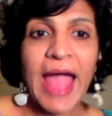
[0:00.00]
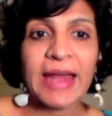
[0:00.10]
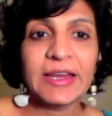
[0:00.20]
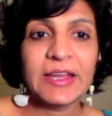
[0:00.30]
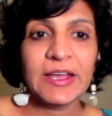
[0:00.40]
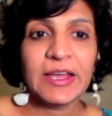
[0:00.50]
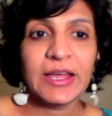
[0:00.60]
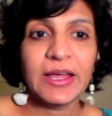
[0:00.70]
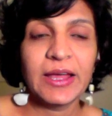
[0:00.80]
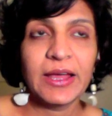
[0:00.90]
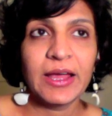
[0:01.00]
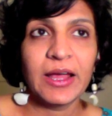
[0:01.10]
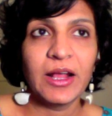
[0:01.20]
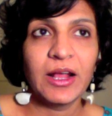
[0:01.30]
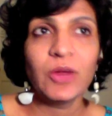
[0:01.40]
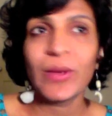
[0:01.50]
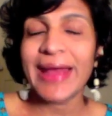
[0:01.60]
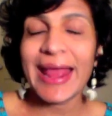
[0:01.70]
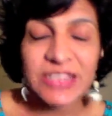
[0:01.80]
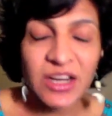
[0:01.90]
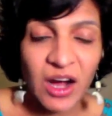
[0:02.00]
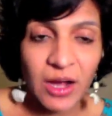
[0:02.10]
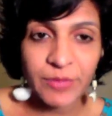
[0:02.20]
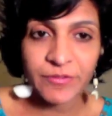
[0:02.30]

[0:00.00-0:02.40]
And look, at any time,